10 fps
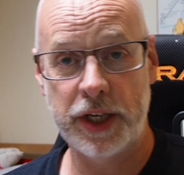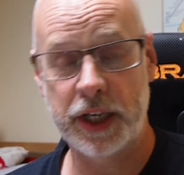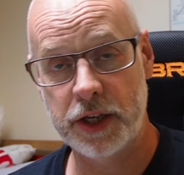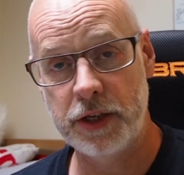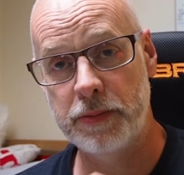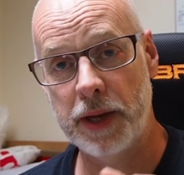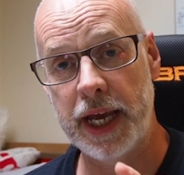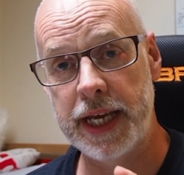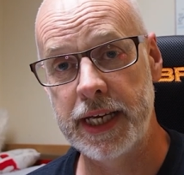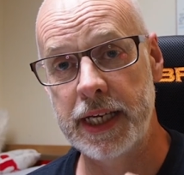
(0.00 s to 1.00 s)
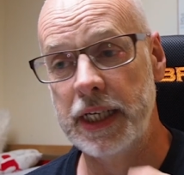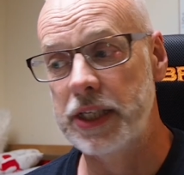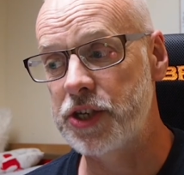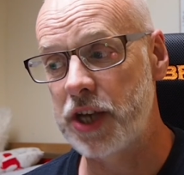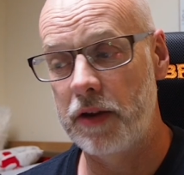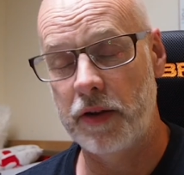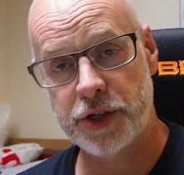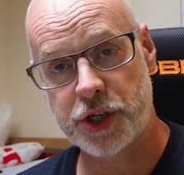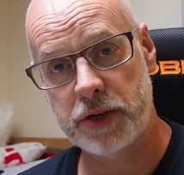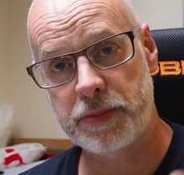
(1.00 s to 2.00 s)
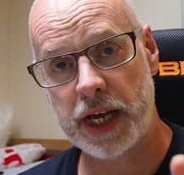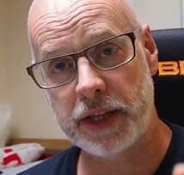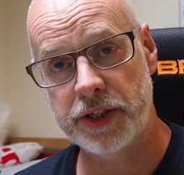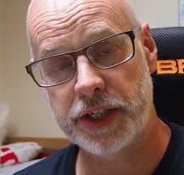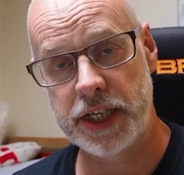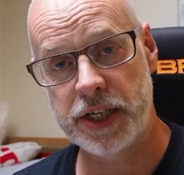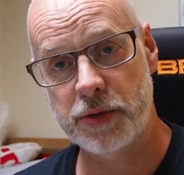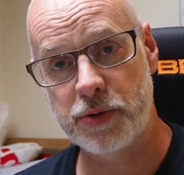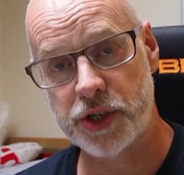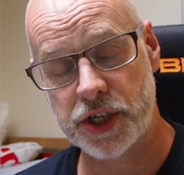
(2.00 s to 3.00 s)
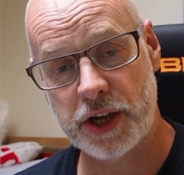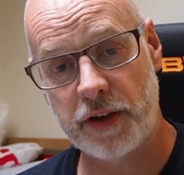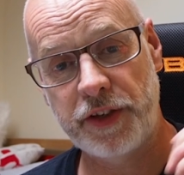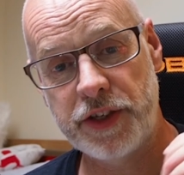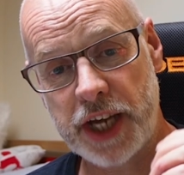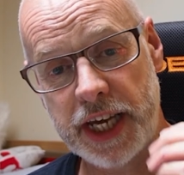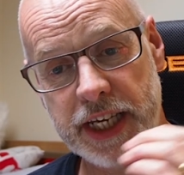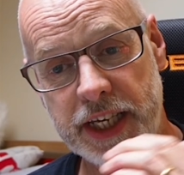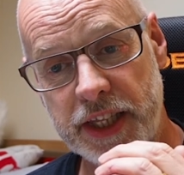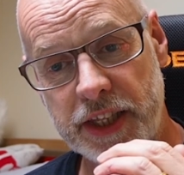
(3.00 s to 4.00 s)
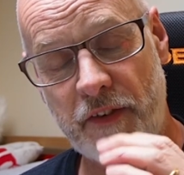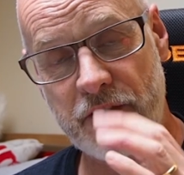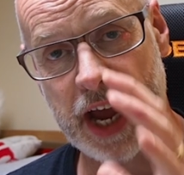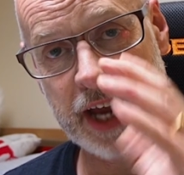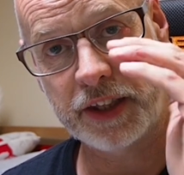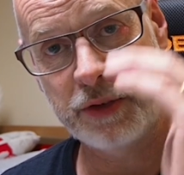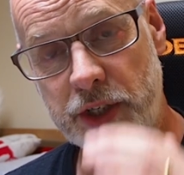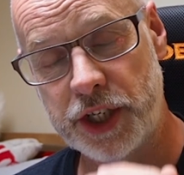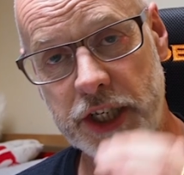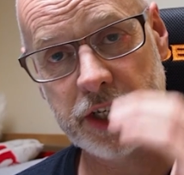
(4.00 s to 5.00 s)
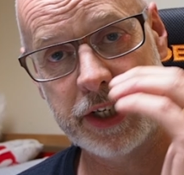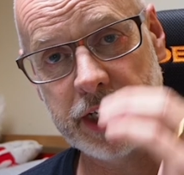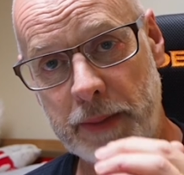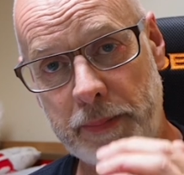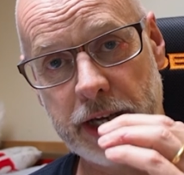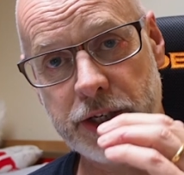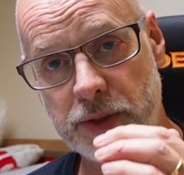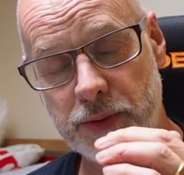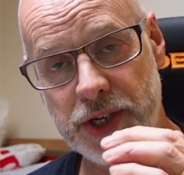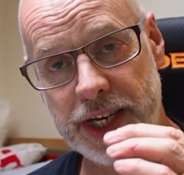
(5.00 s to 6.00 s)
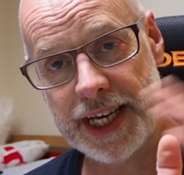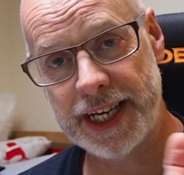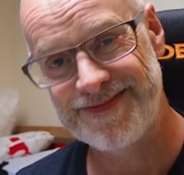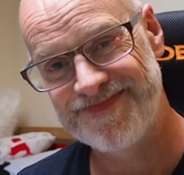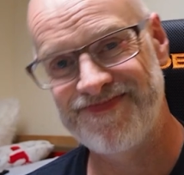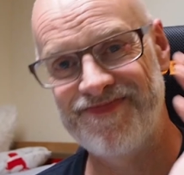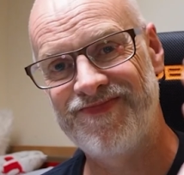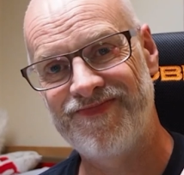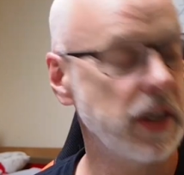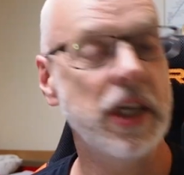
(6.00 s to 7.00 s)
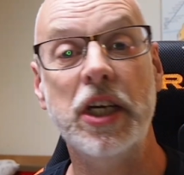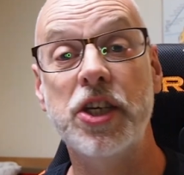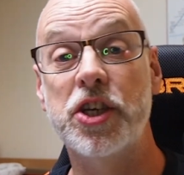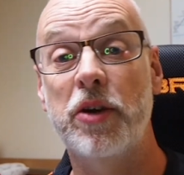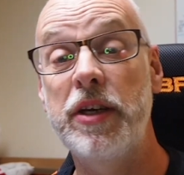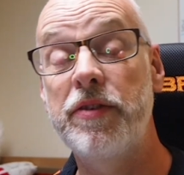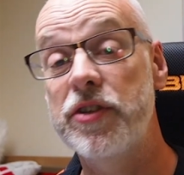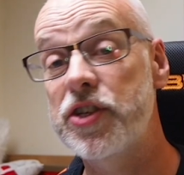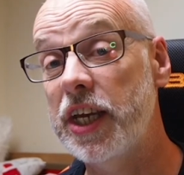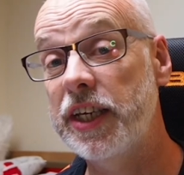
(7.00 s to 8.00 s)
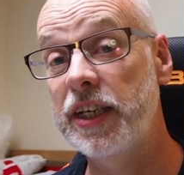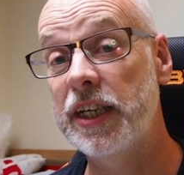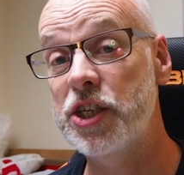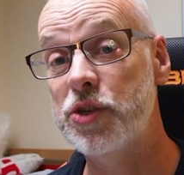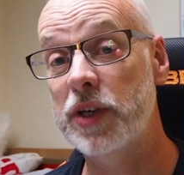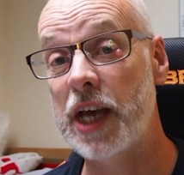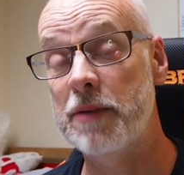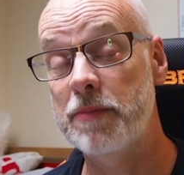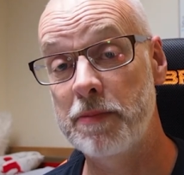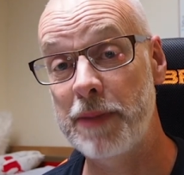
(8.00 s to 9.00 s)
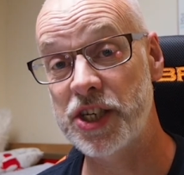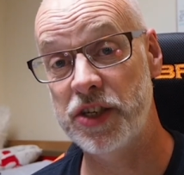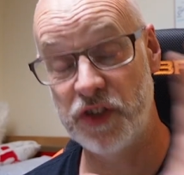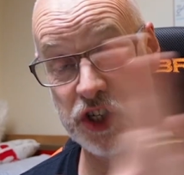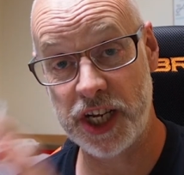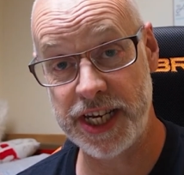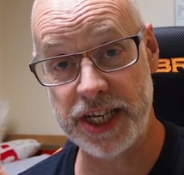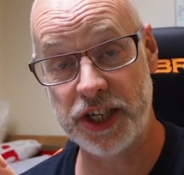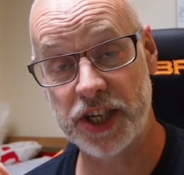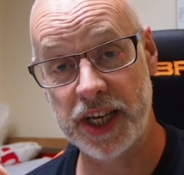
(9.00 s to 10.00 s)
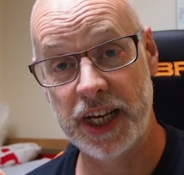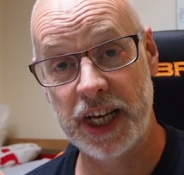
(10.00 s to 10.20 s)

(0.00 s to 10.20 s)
in a coupe. So I've stripped out the diesels, so if you take the fact that we're just looking at the petrols here, so even taking into account my massive cheat,